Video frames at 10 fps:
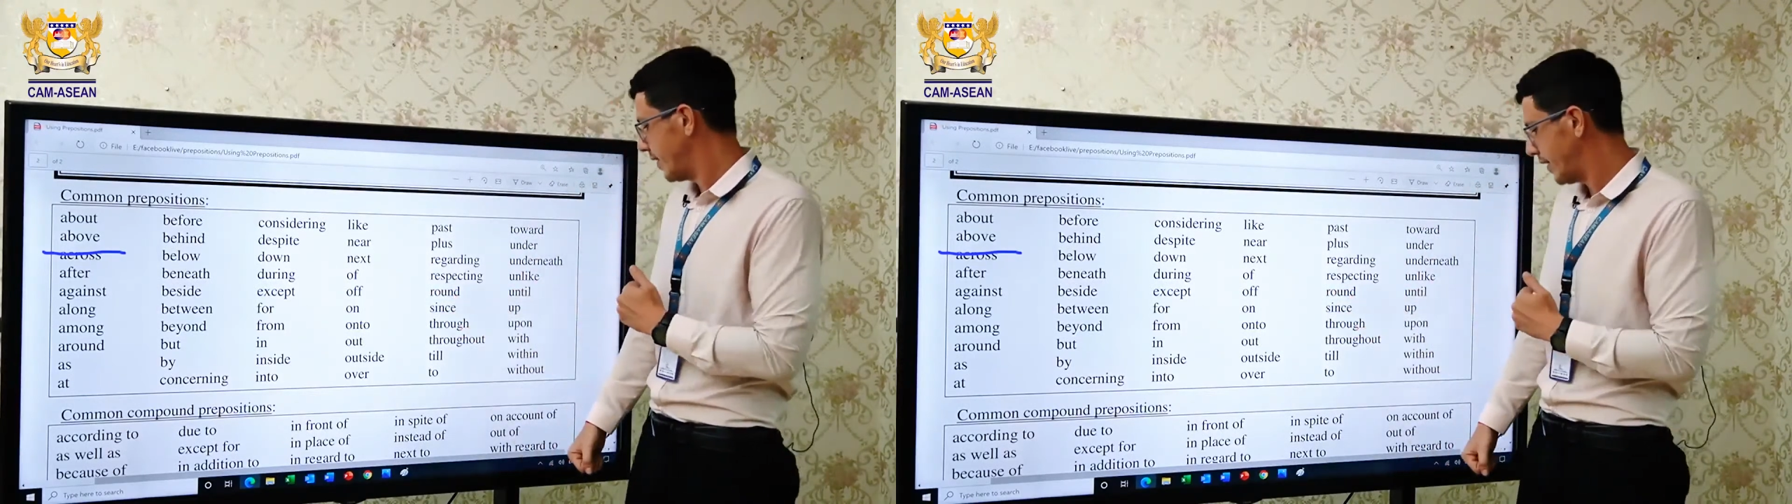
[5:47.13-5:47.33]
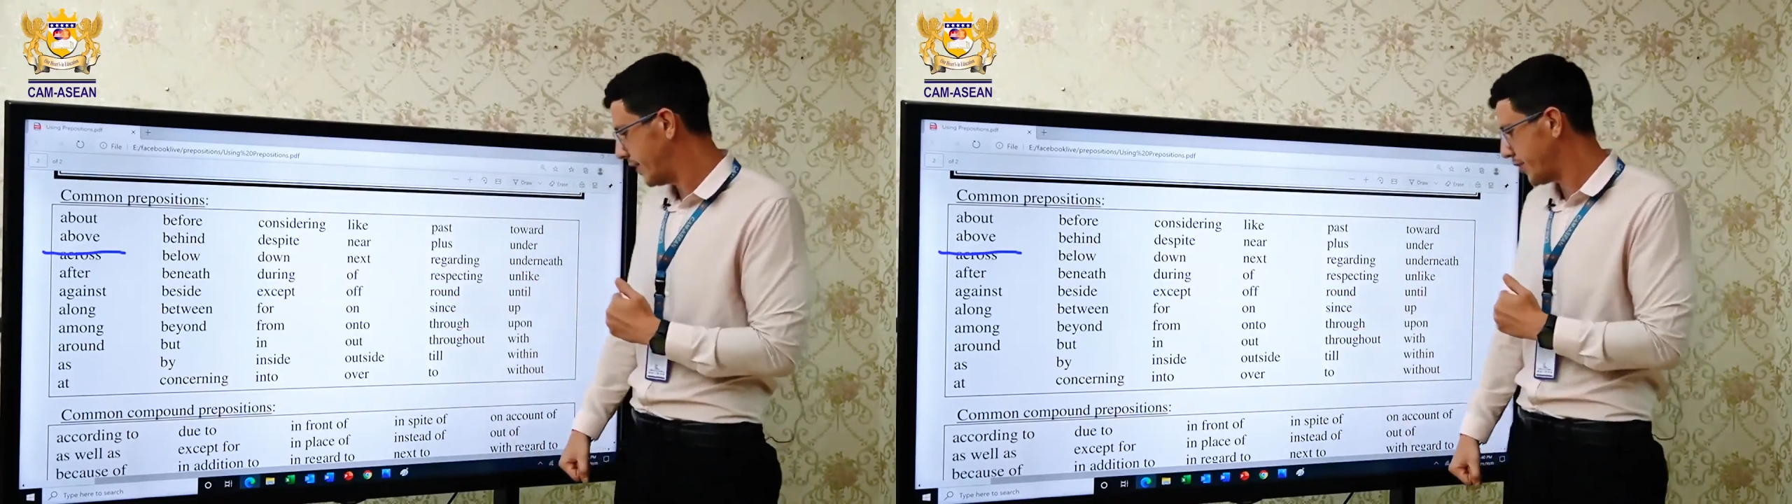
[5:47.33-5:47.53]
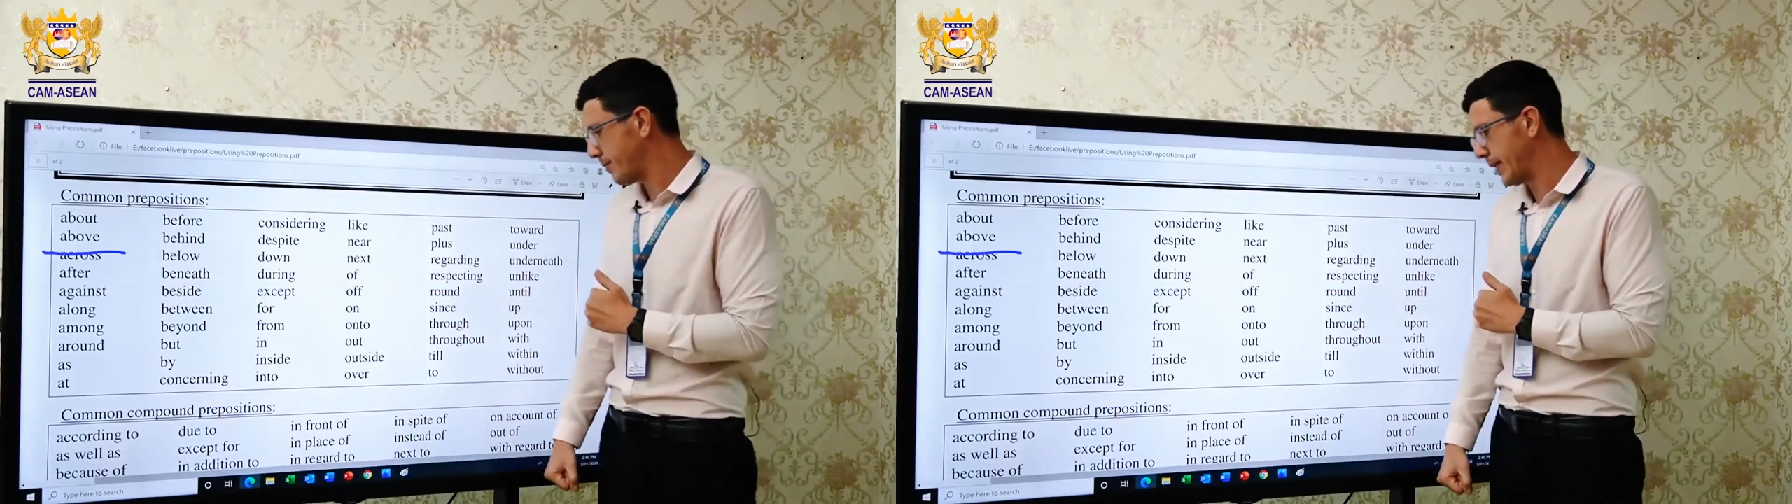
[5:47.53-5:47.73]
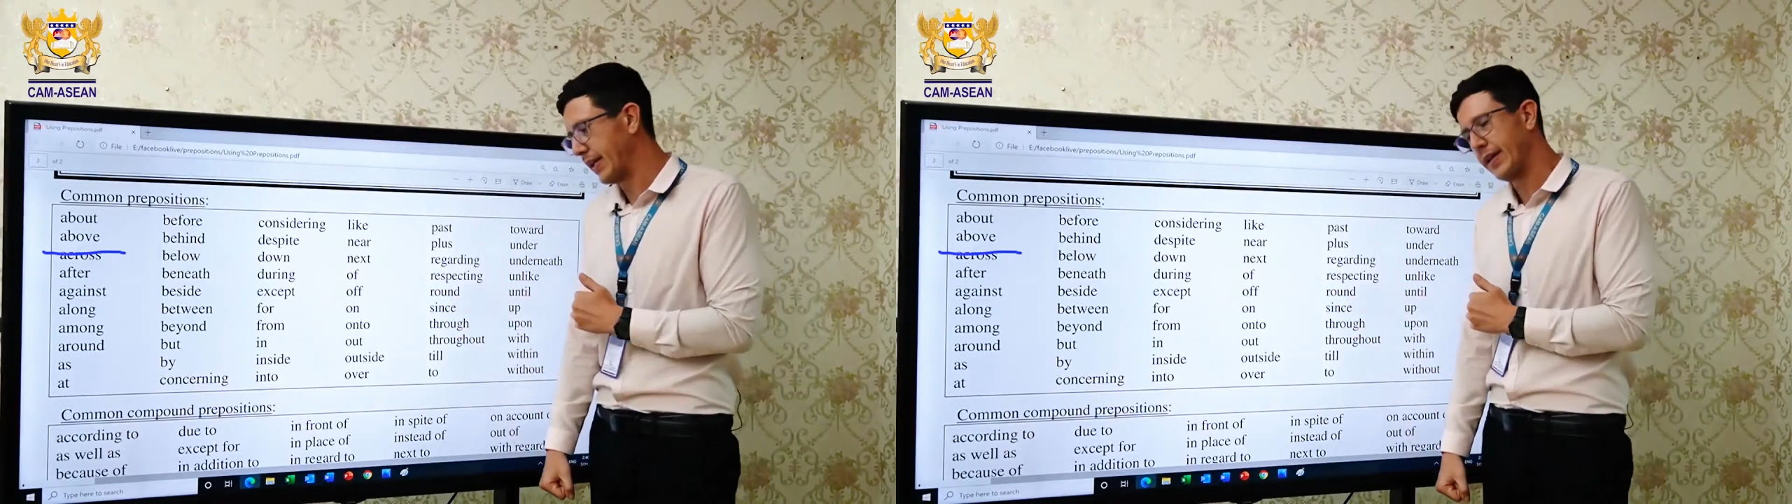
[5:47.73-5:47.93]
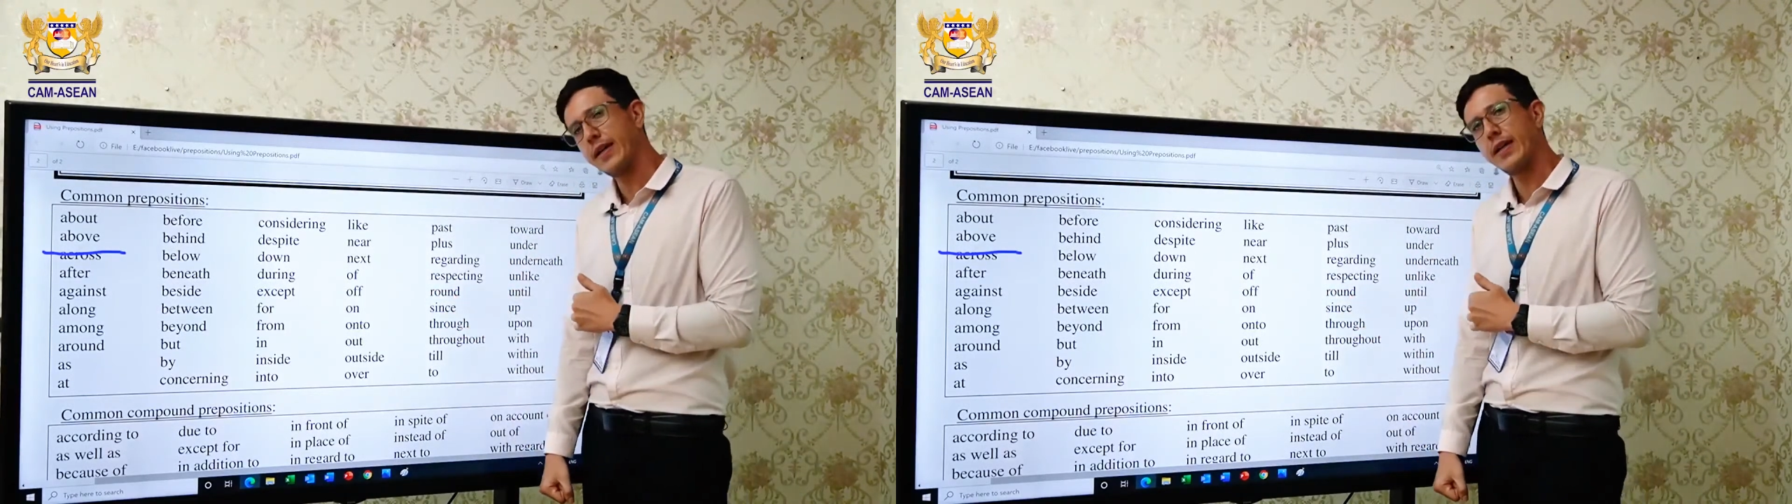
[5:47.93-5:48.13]
here's
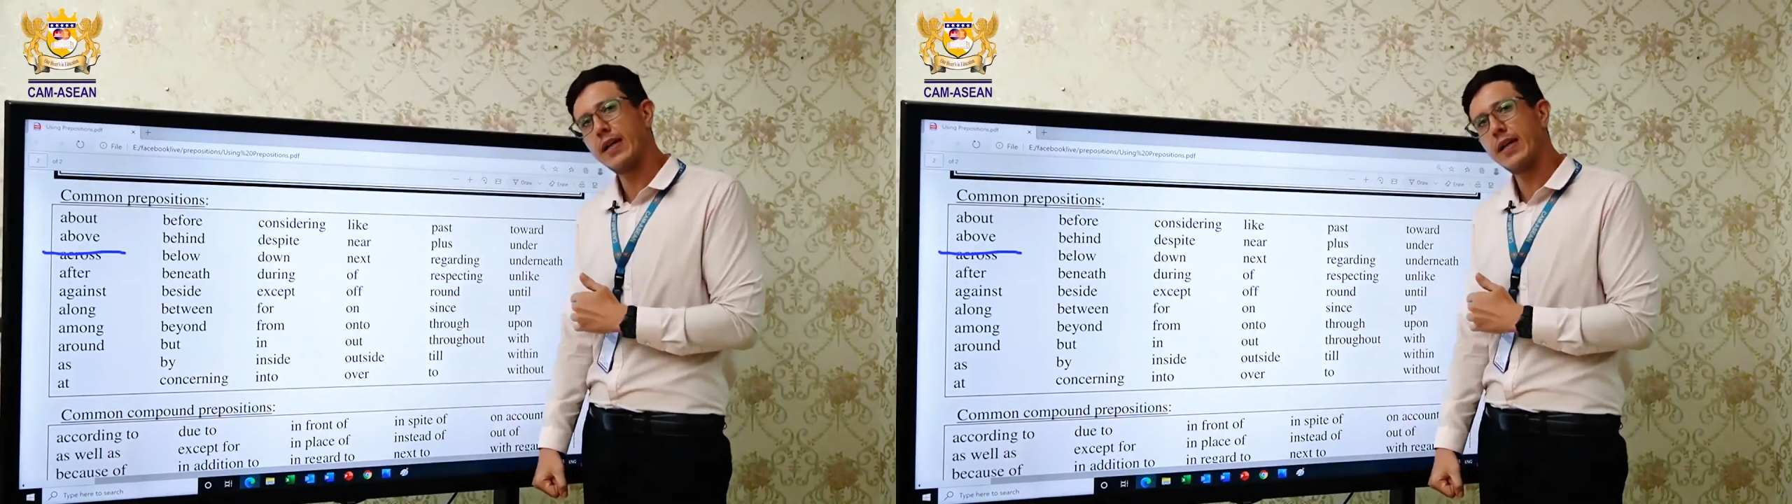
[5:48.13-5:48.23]
me.